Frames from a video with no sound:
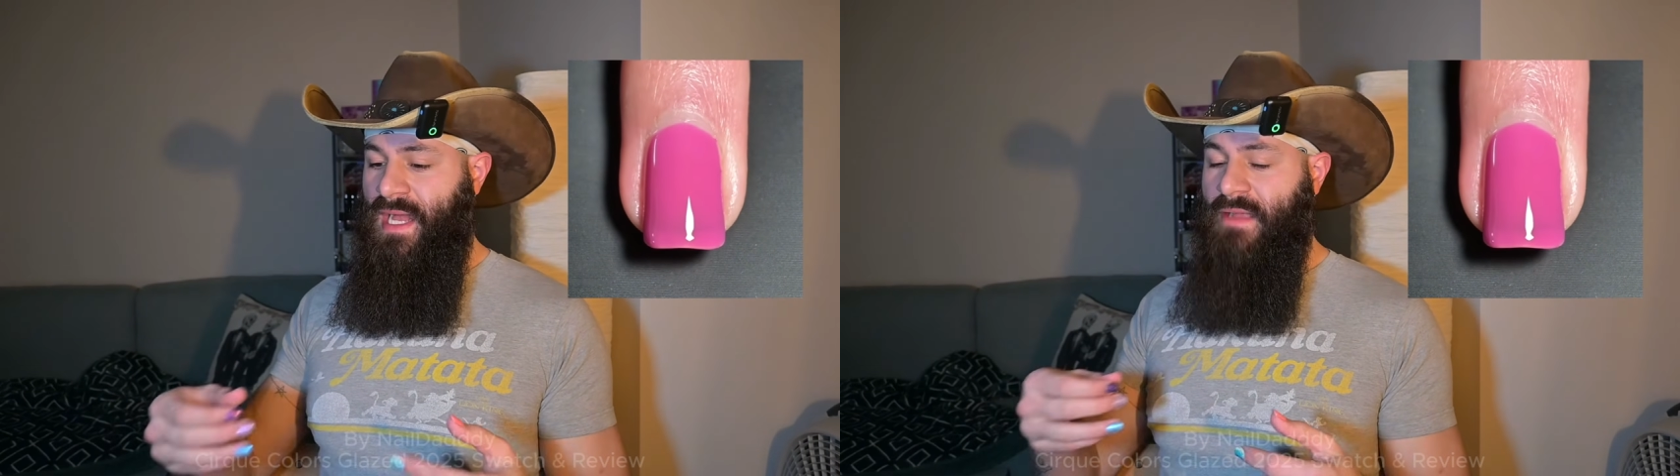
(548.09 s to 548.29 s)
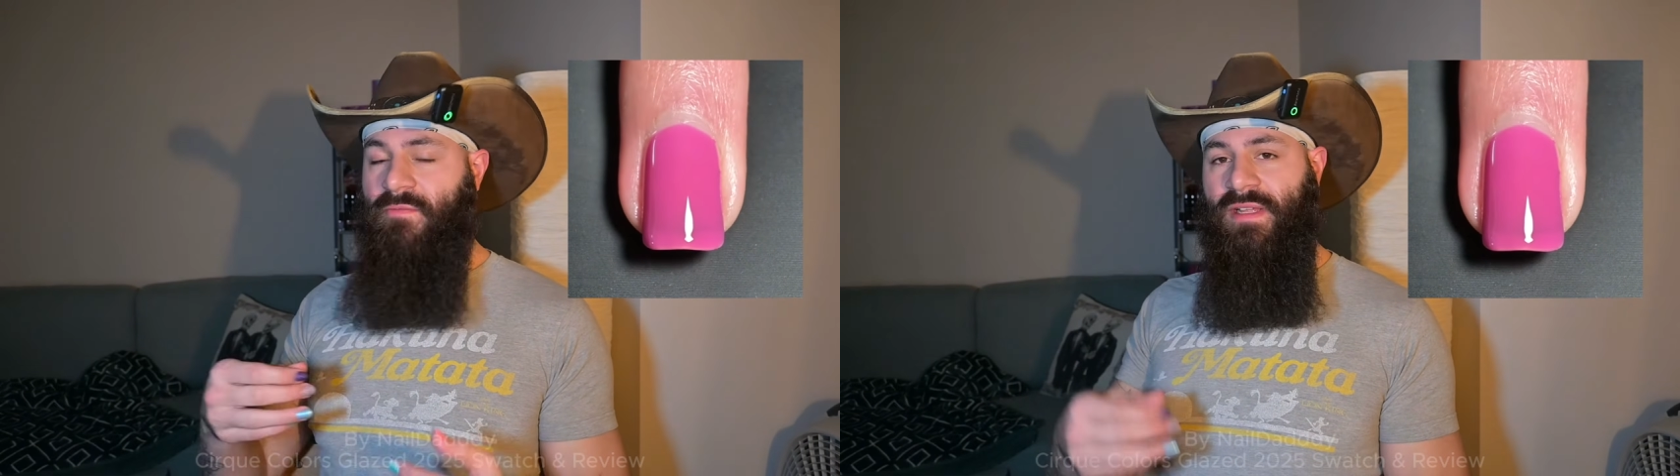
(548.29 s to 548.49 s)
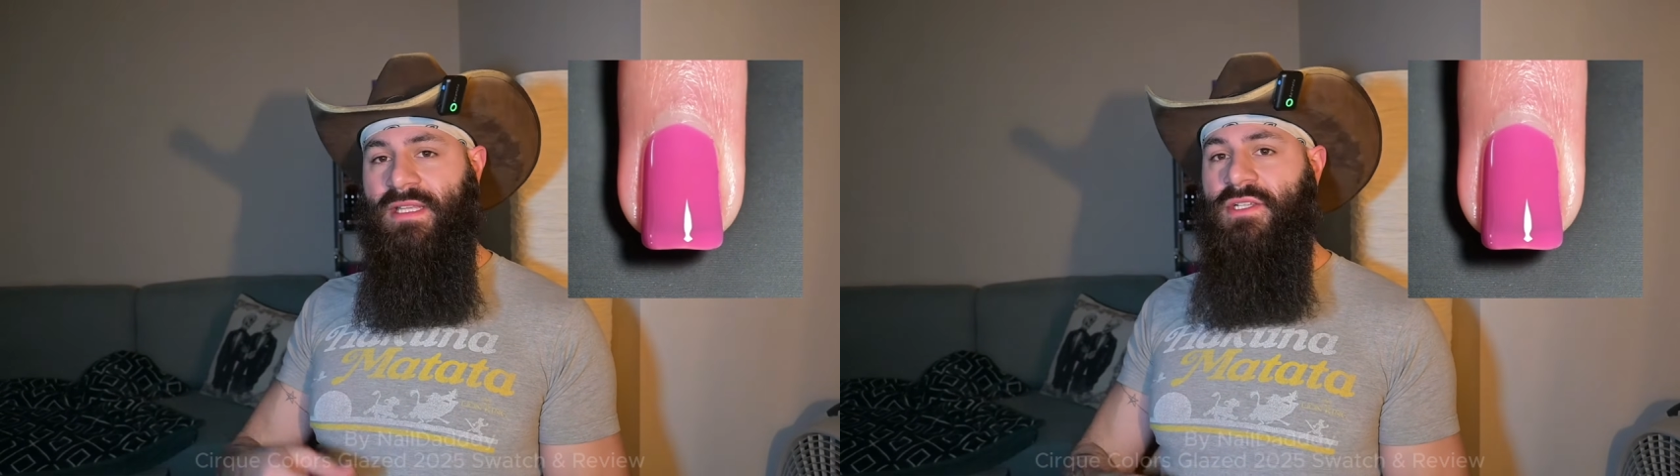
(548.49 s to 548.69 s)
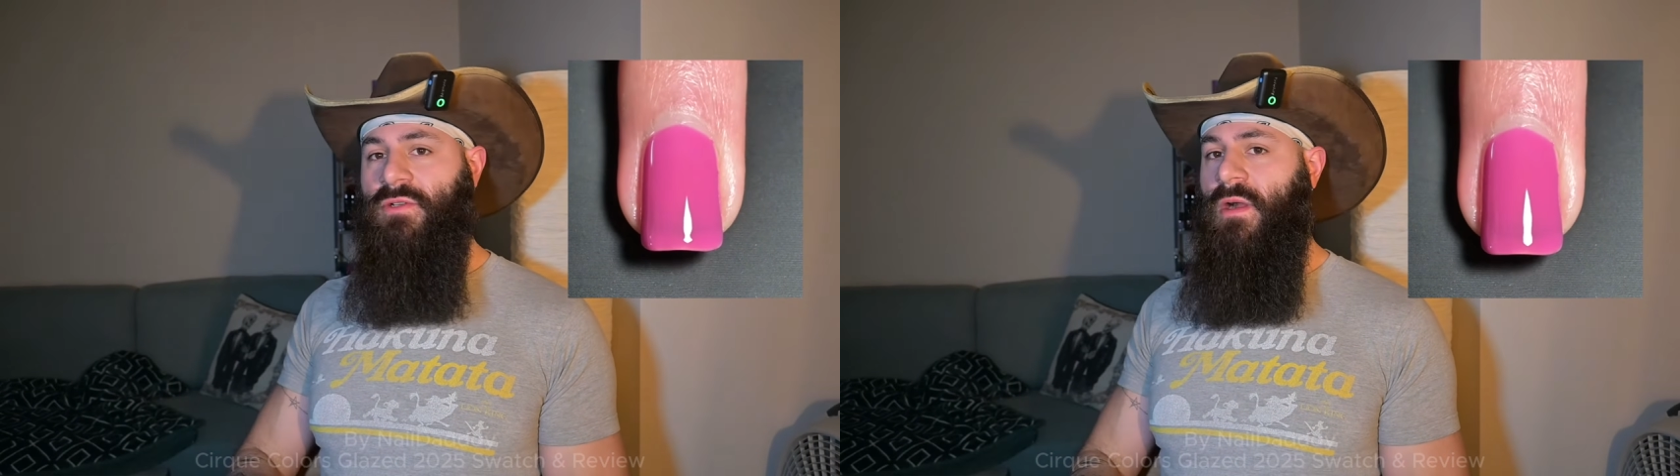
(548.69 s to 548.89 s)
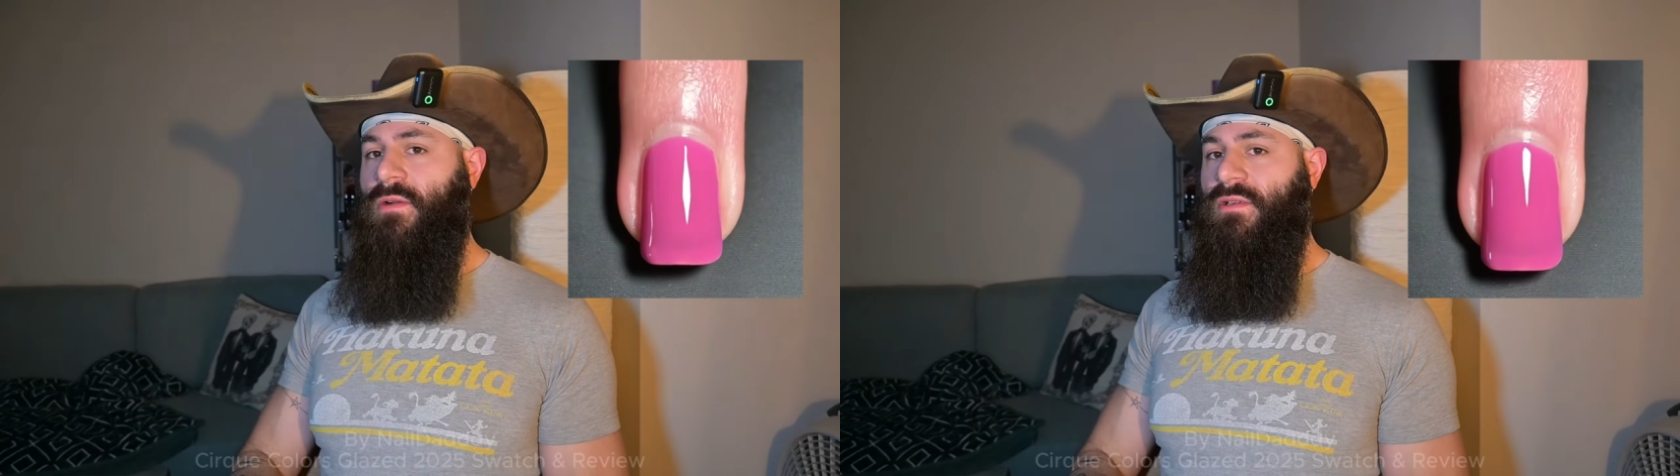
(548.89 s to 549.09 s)
I really
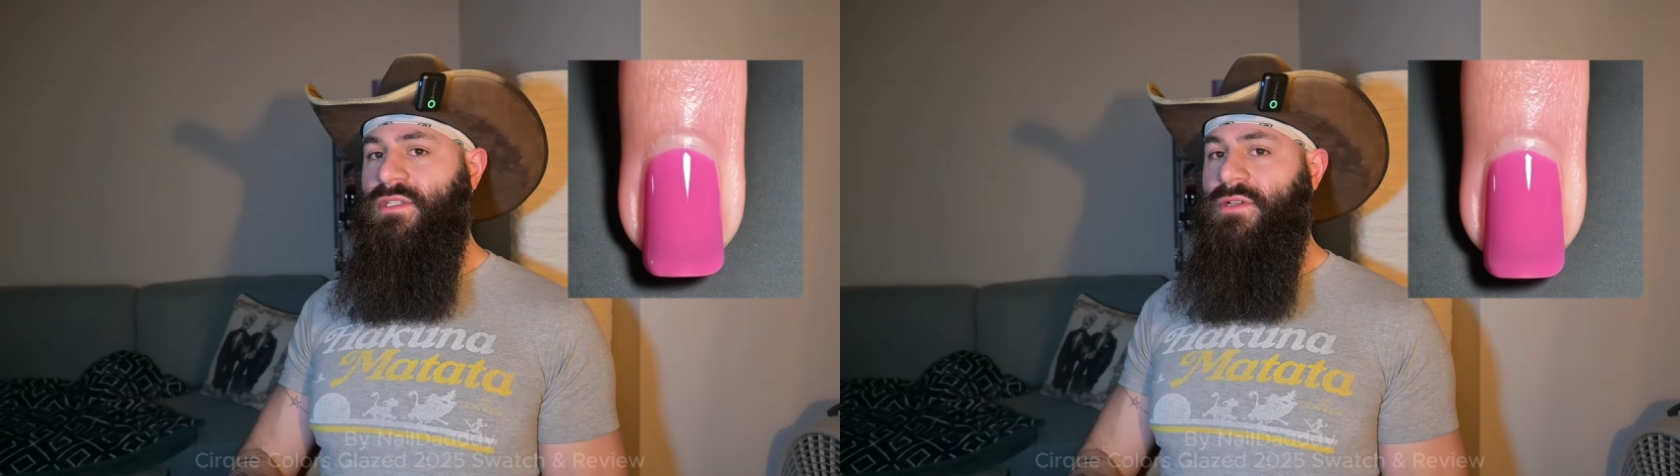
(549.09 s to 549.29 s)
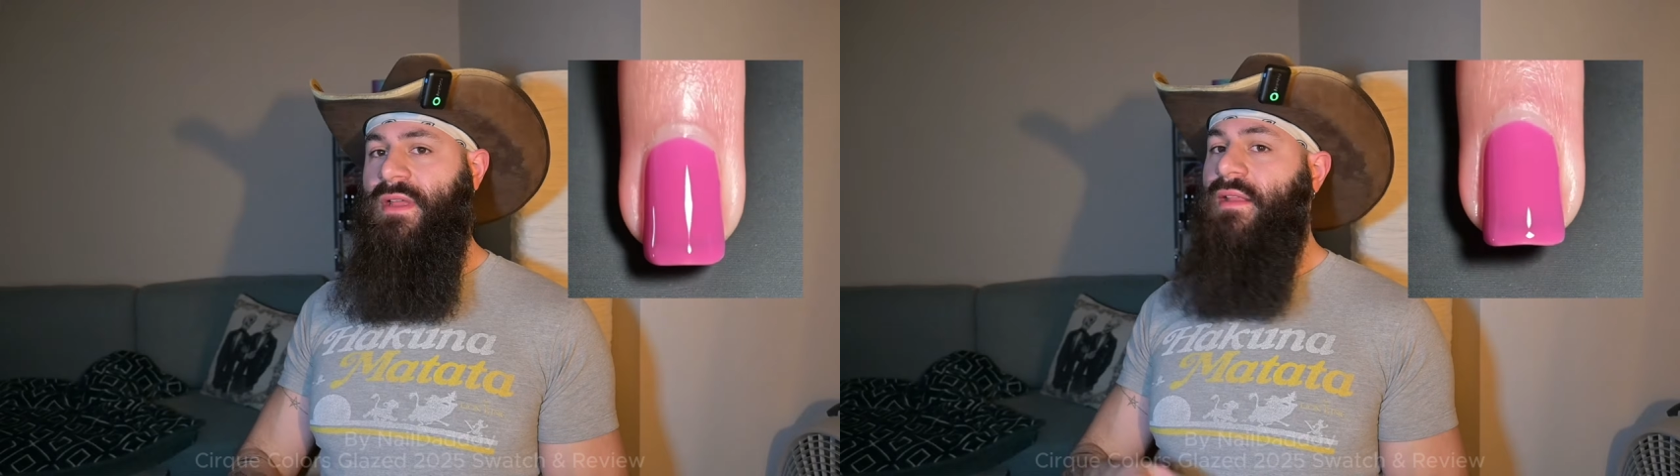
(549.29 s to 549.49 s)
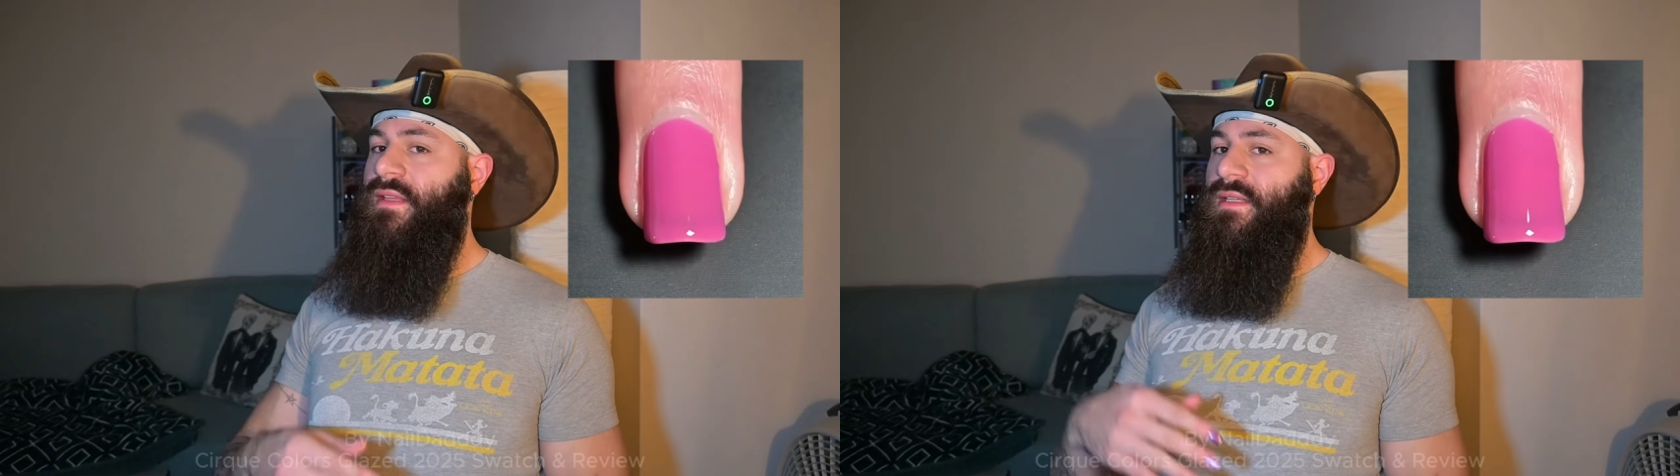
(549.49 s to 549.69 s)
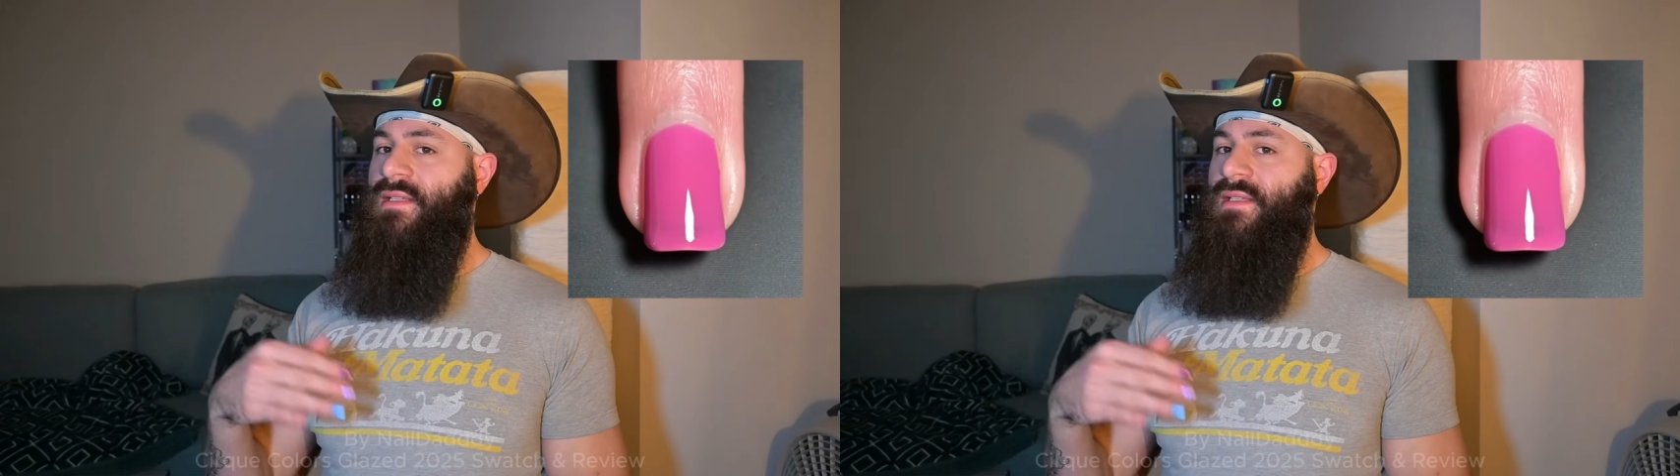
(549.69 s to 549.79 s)
struggled to get the